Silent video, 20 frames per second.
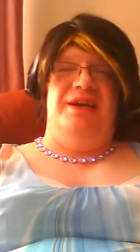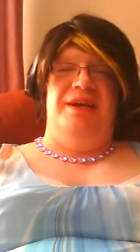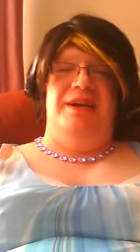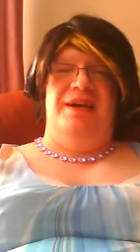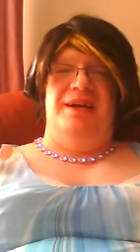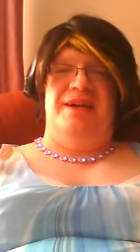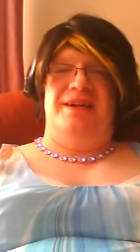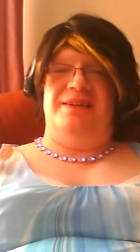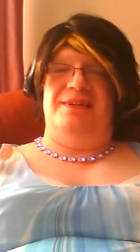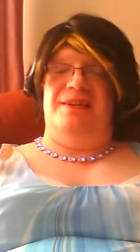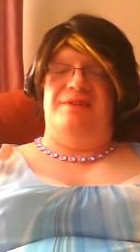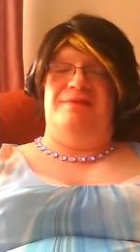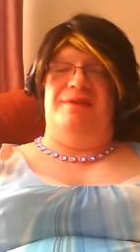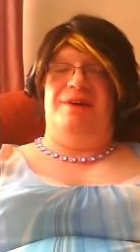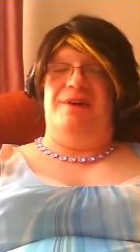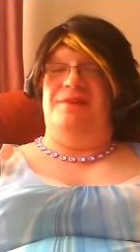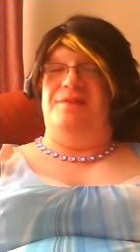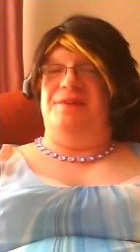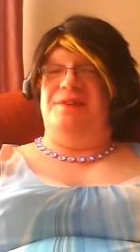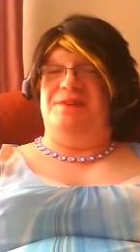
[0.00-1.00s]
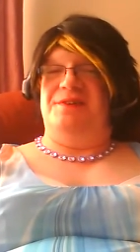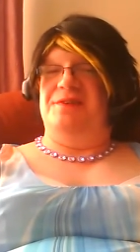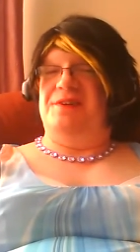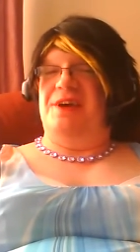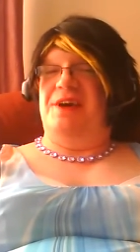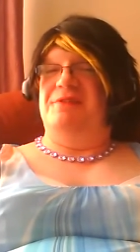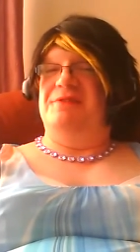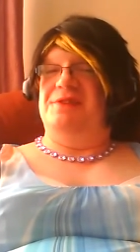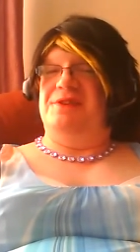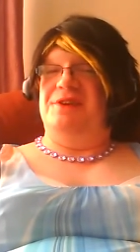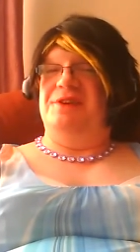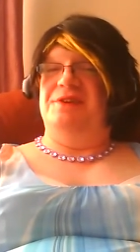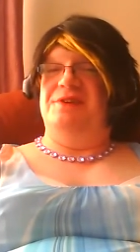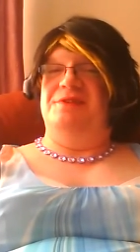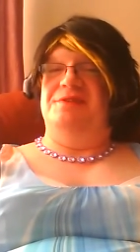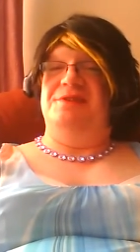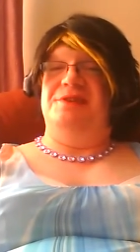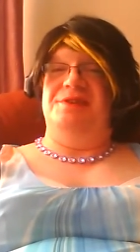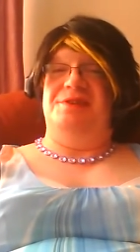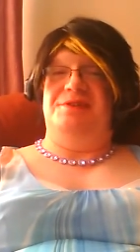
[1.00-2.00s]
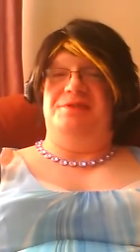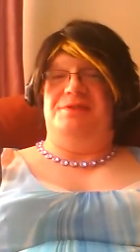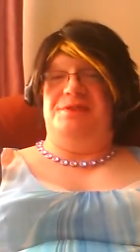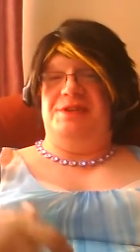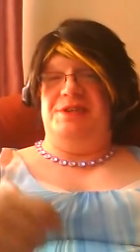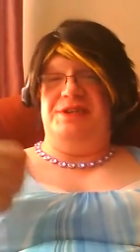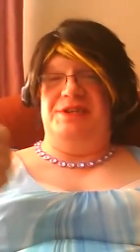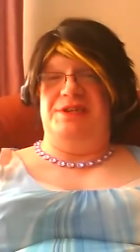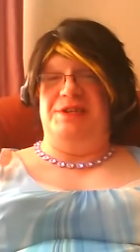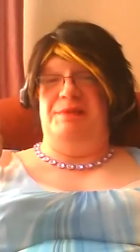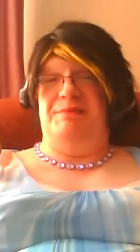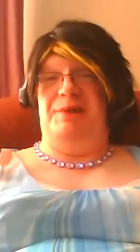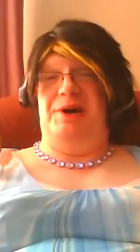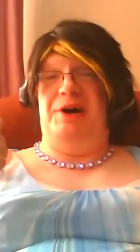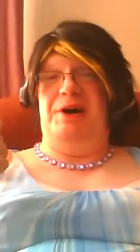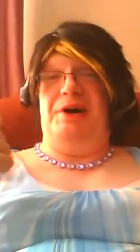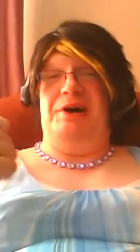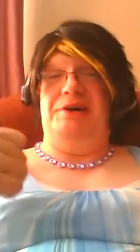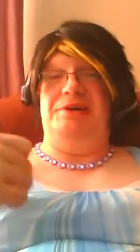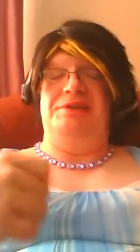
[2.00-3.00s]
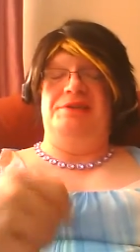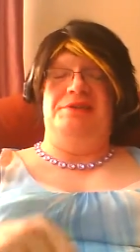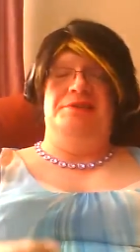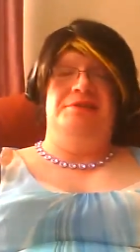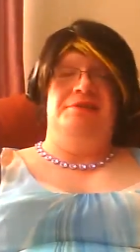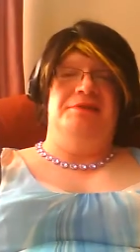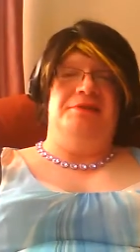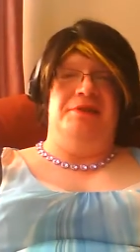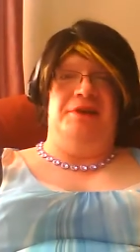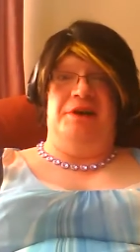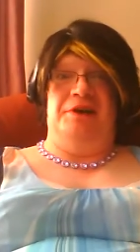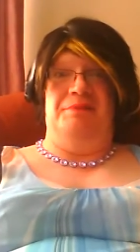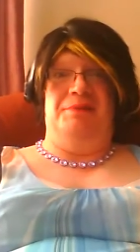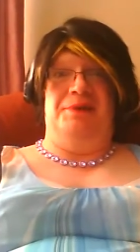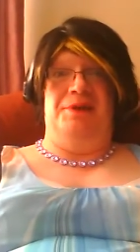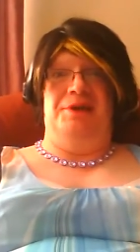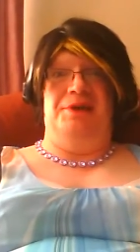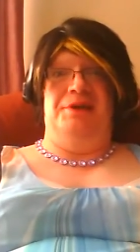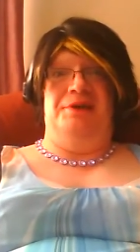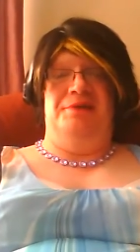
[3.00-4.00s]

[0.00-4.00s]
And I said, well, if it's okay with you, because of course he's the boss, not me,